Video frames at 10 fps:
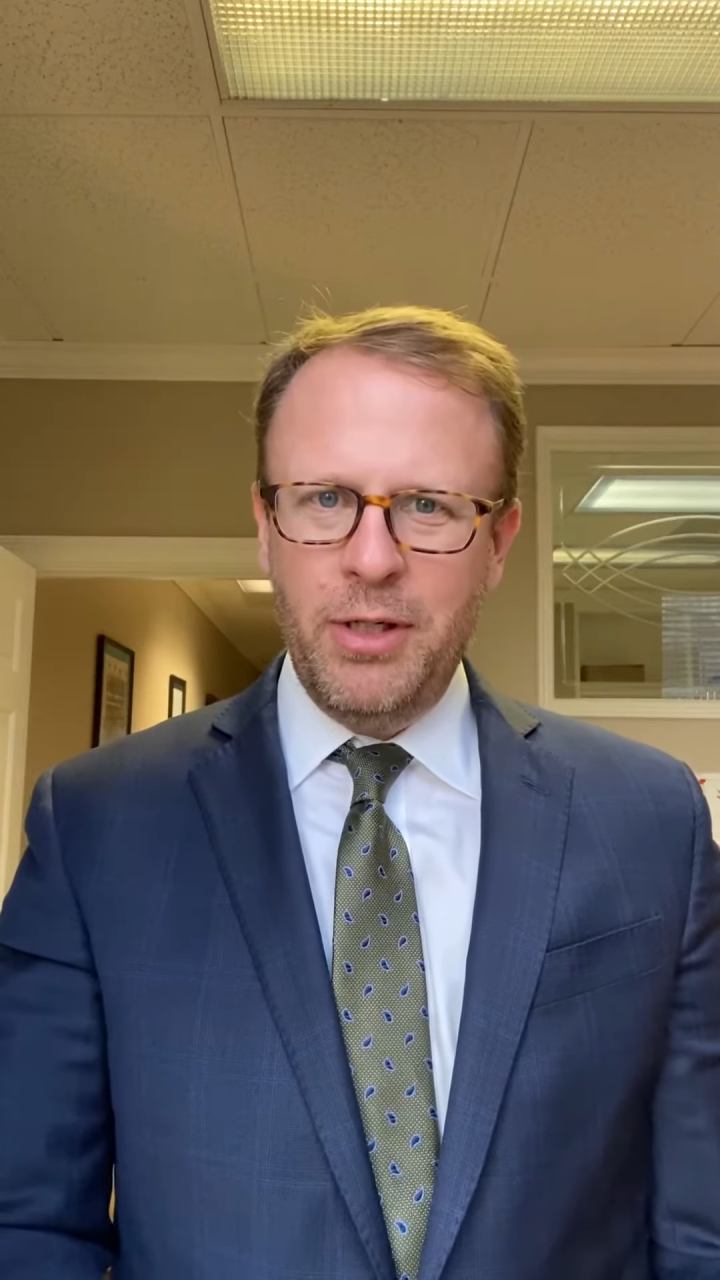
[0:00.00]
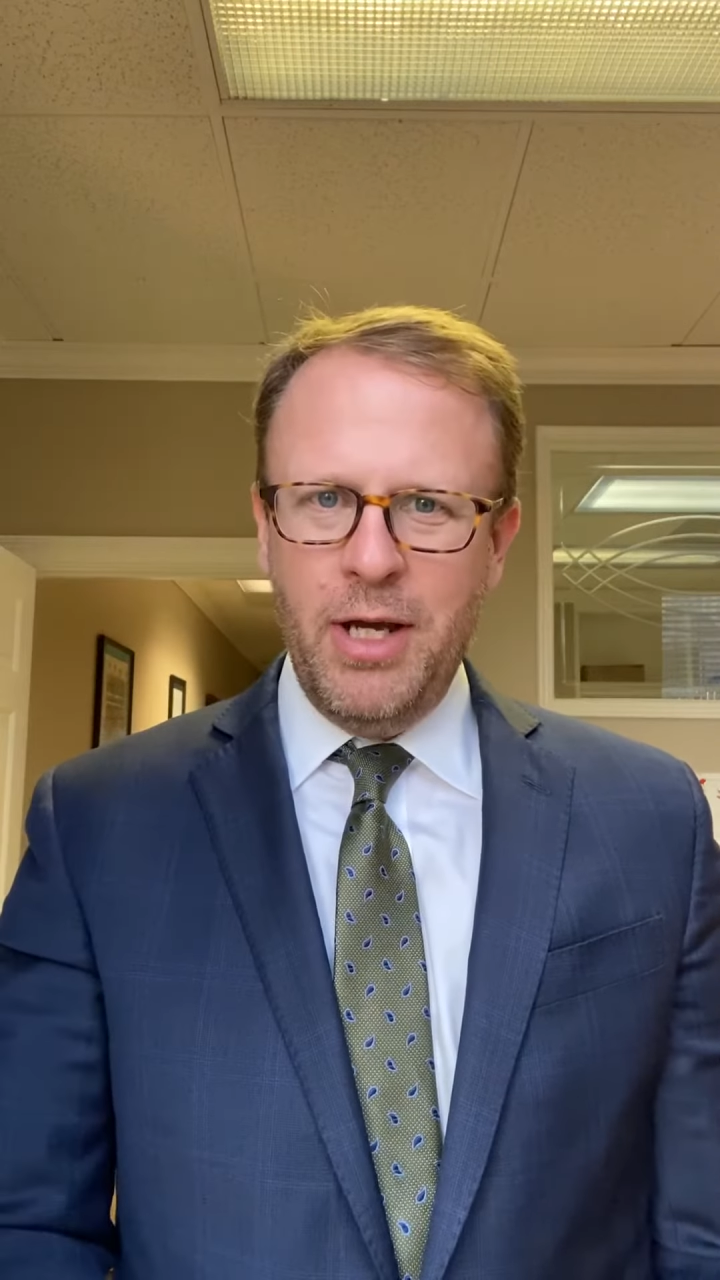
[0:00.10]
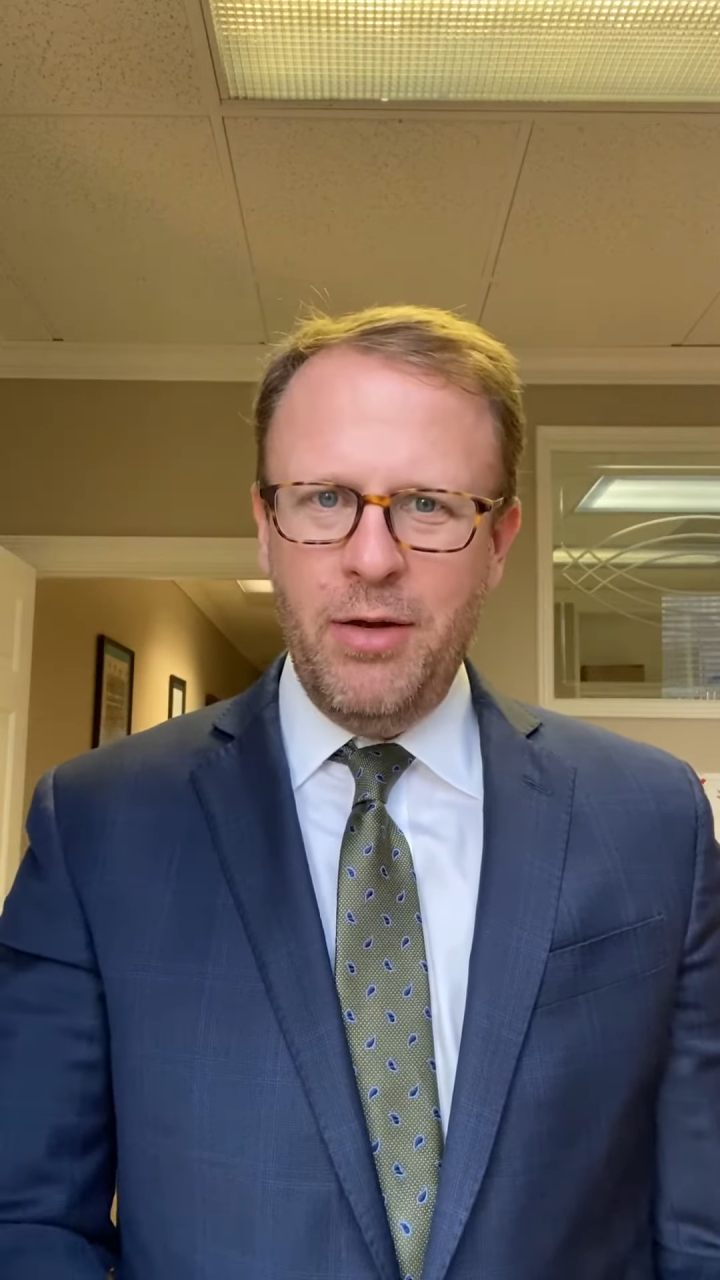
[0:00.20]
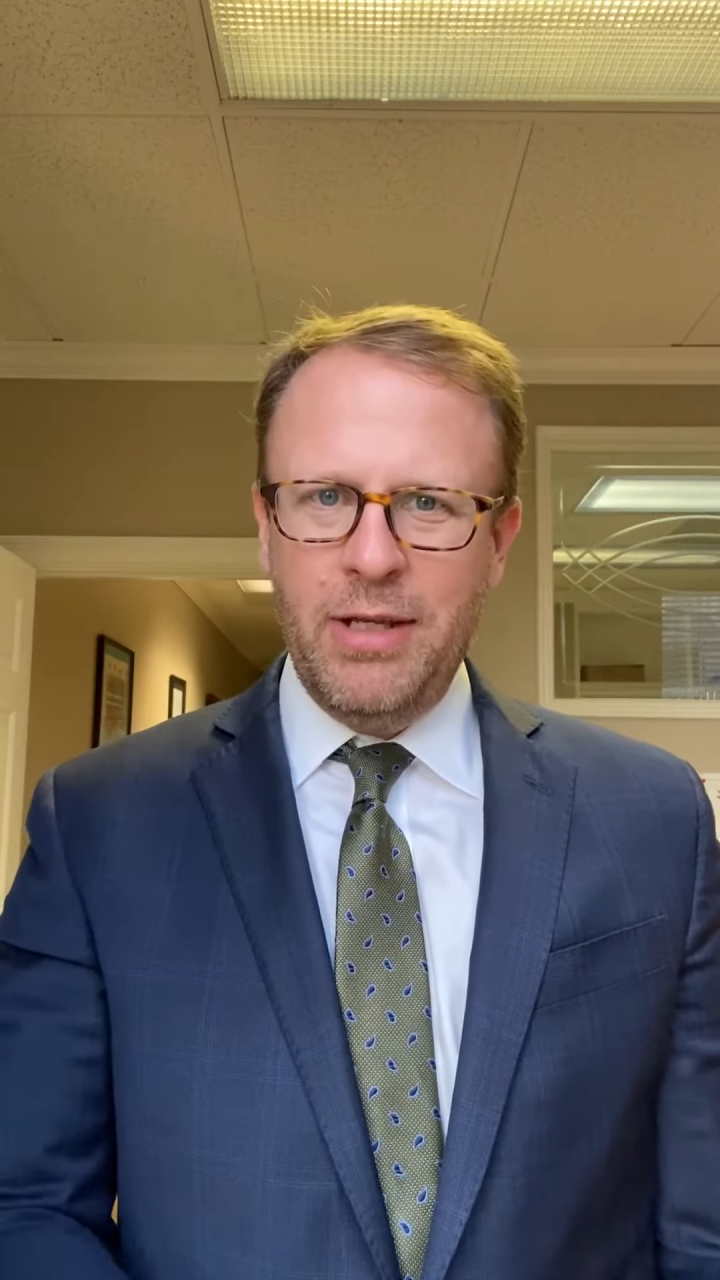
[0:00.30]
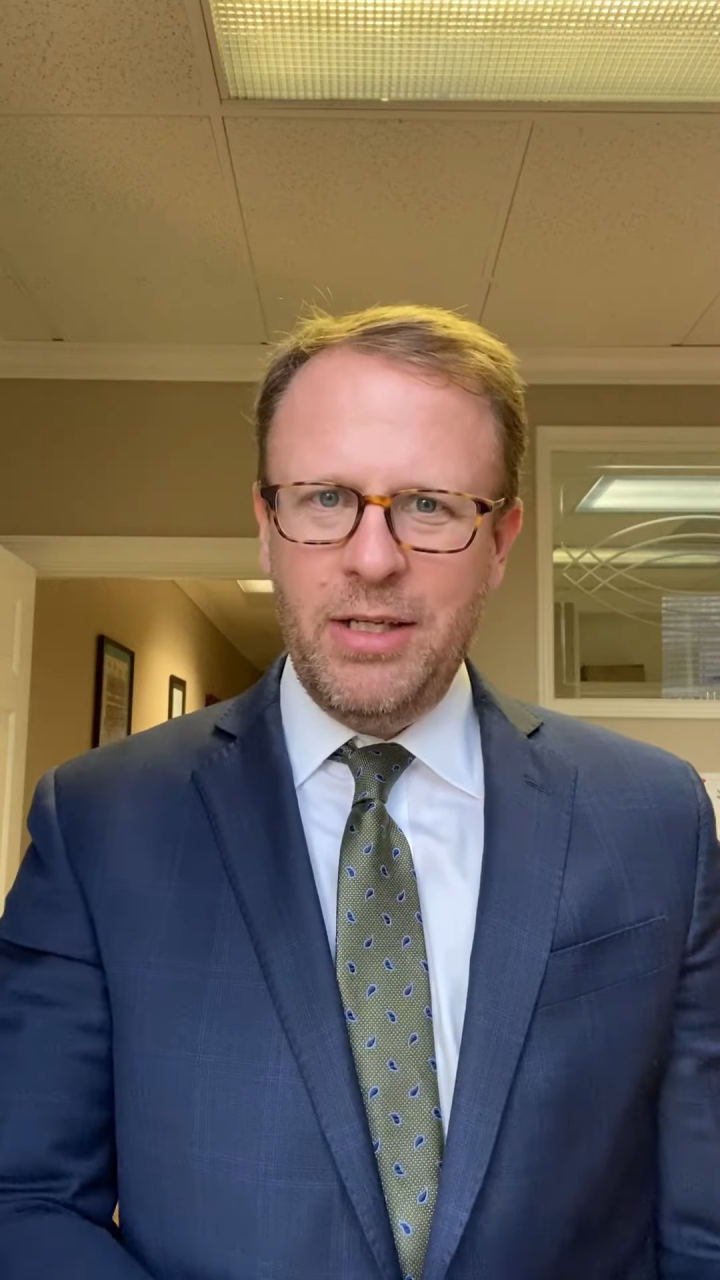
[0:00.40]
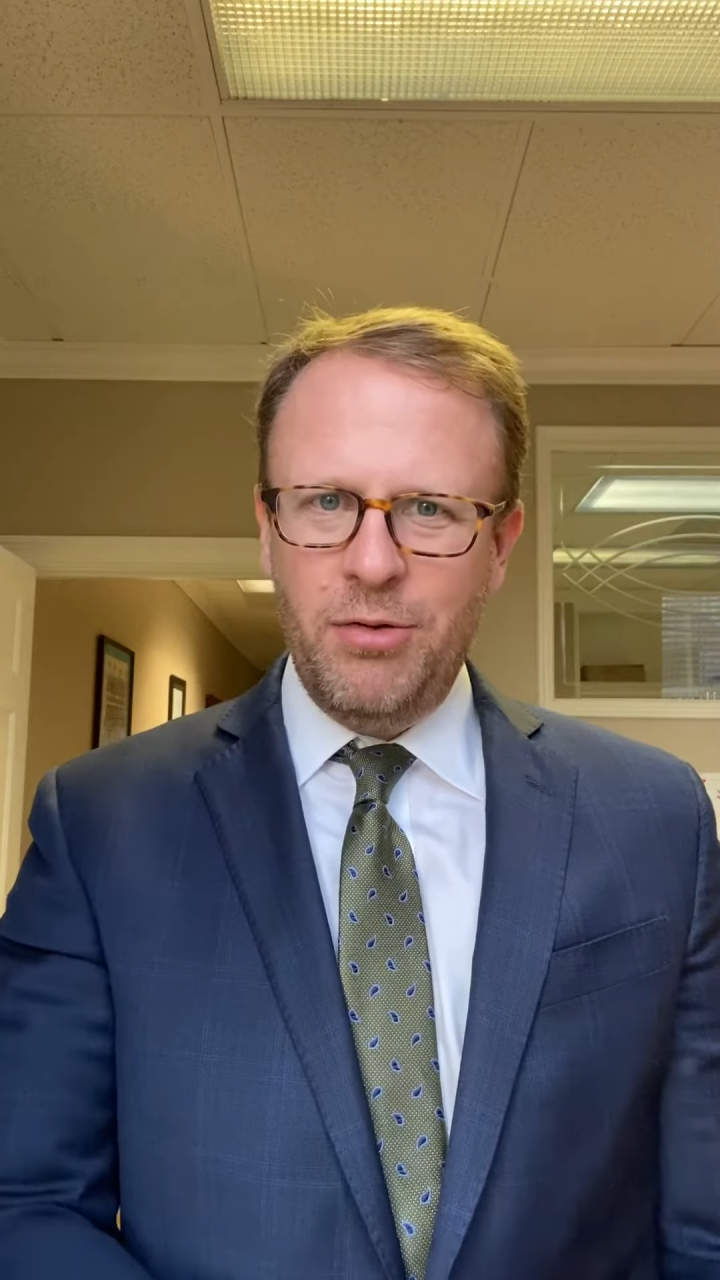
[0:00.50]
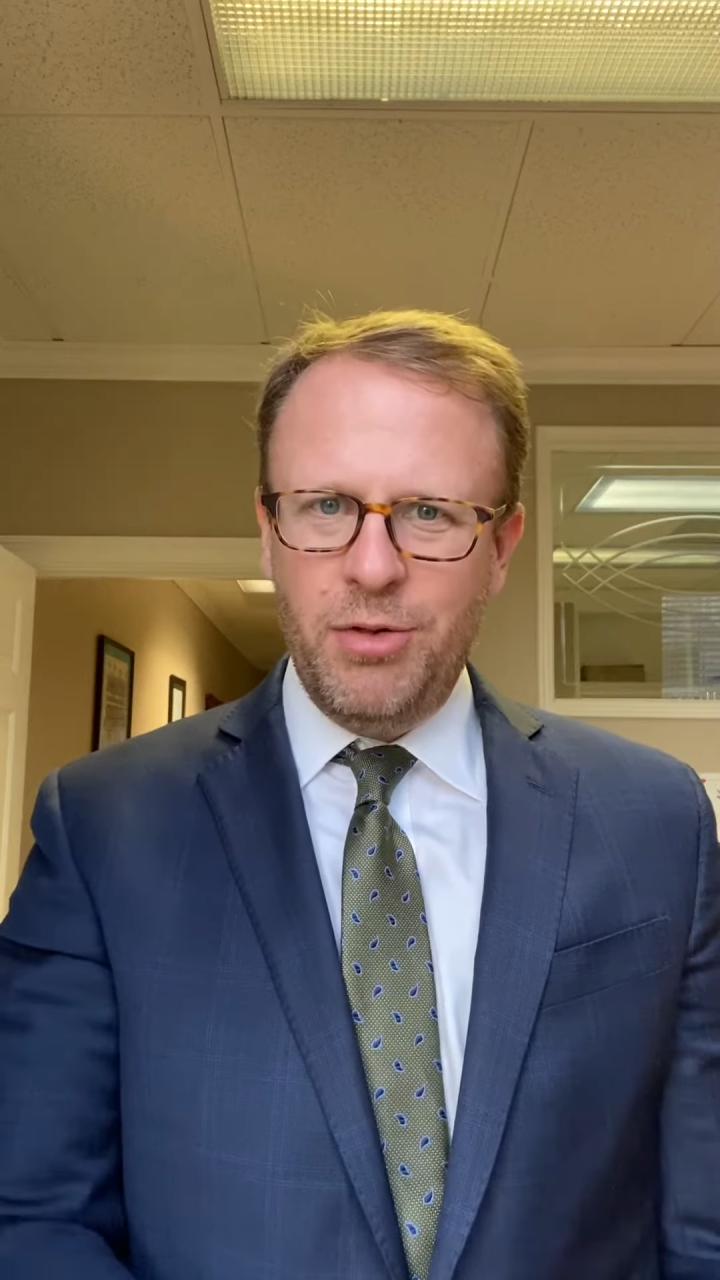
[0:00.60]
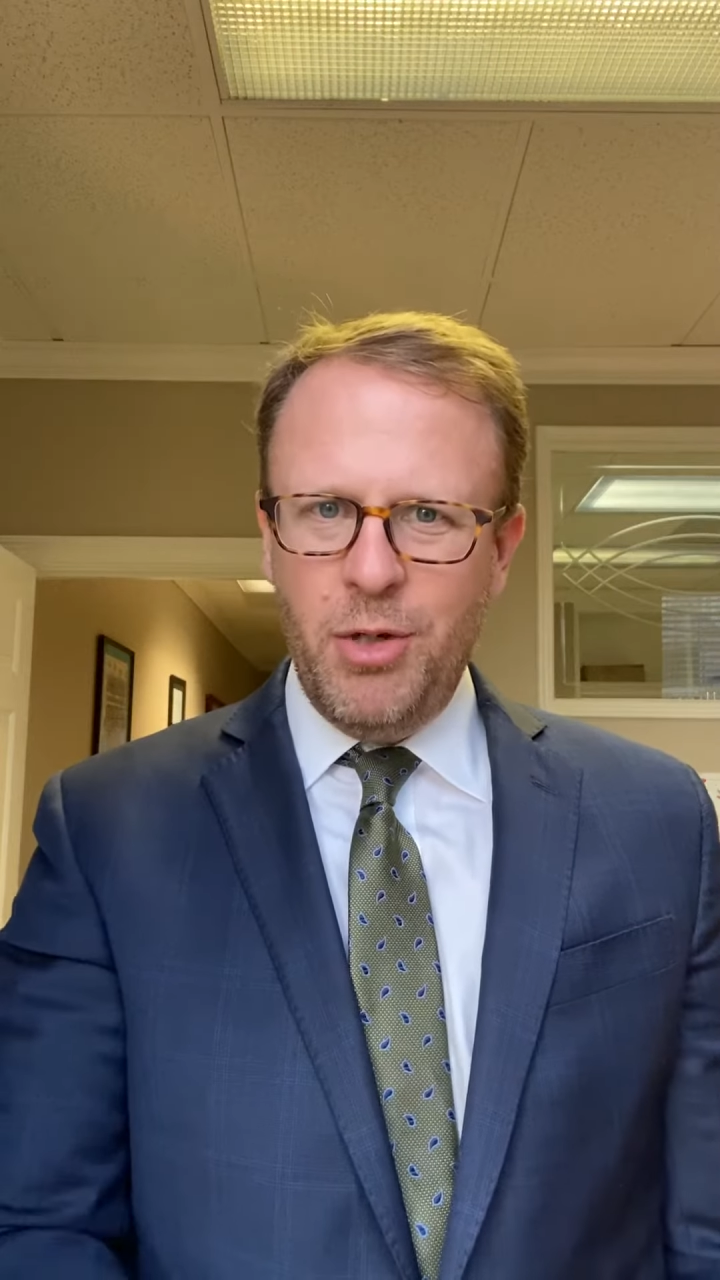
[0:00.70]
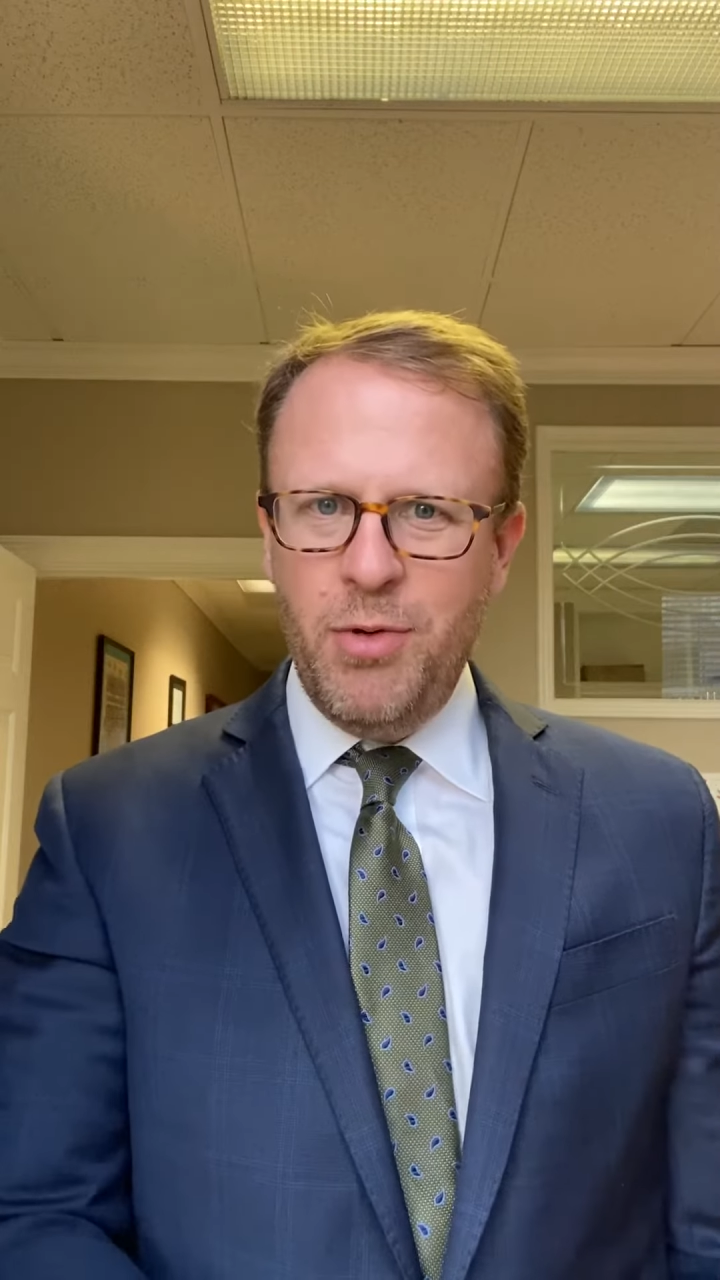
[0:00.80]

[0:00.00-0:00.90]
to know that you do